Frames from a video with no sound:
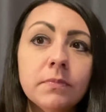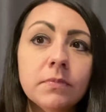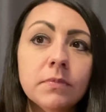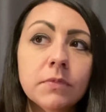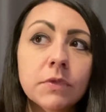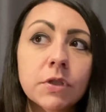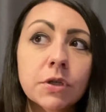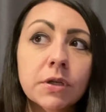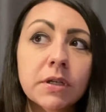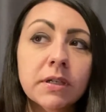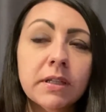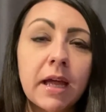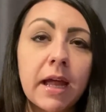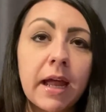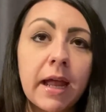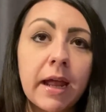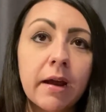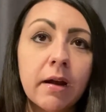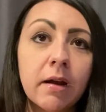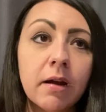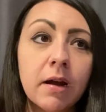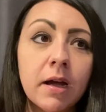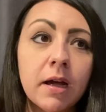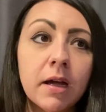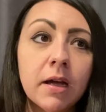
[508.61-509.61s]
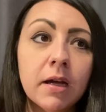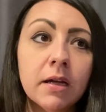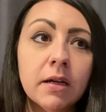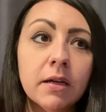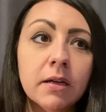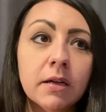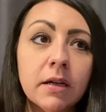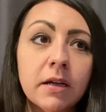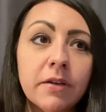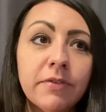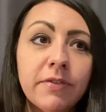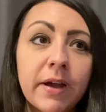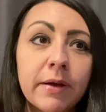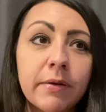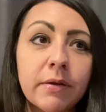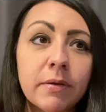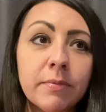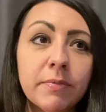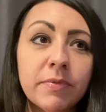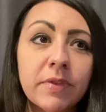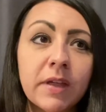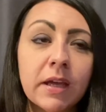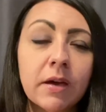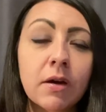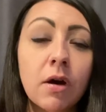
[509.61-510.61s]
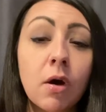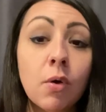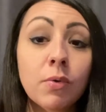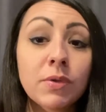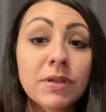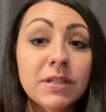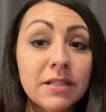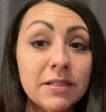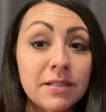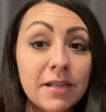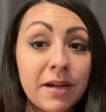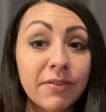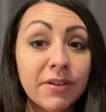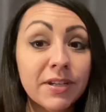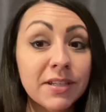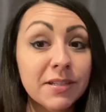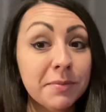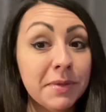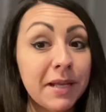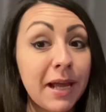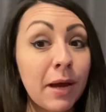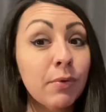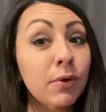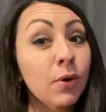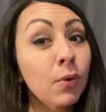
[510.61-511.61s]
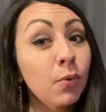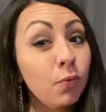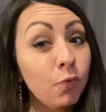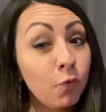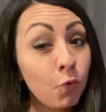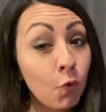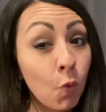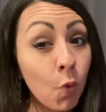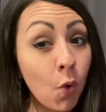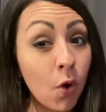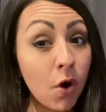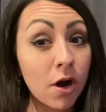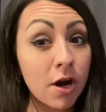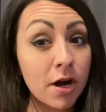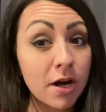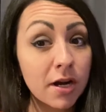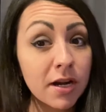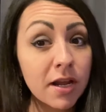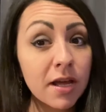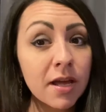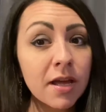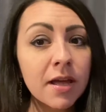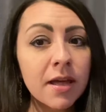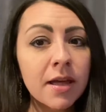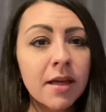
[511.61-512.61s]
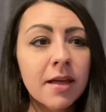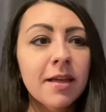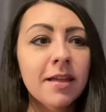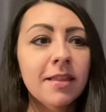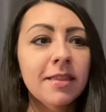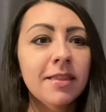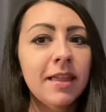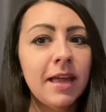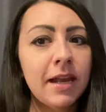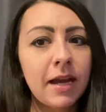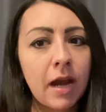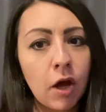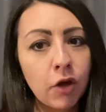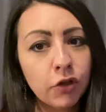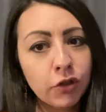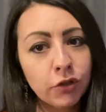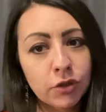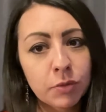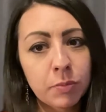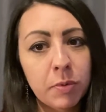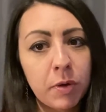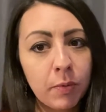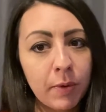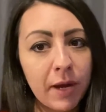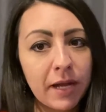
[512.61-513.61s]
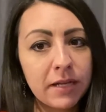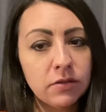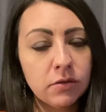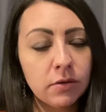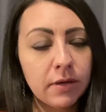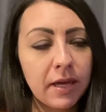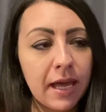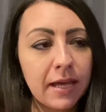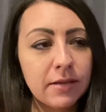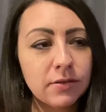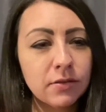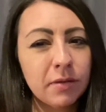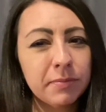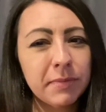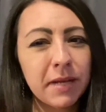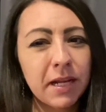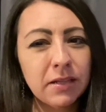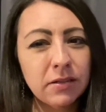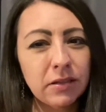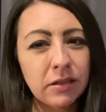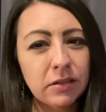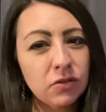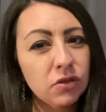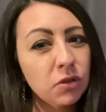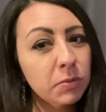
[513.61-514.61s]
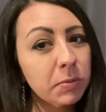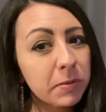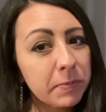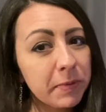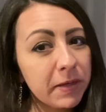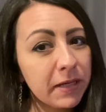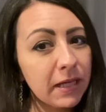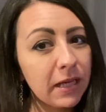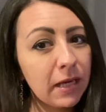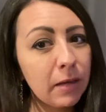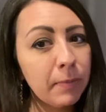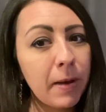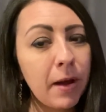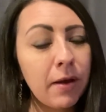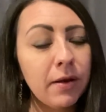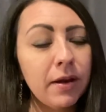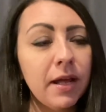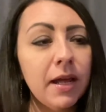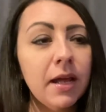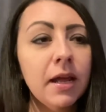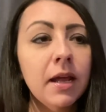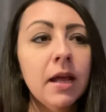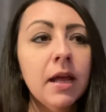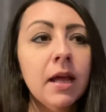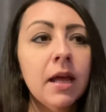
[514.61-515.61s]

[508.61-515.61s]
during that era, if I think, oh, this is definitely something I would have worn, then I'll usually put Y2K. So I'm not like super picky about it.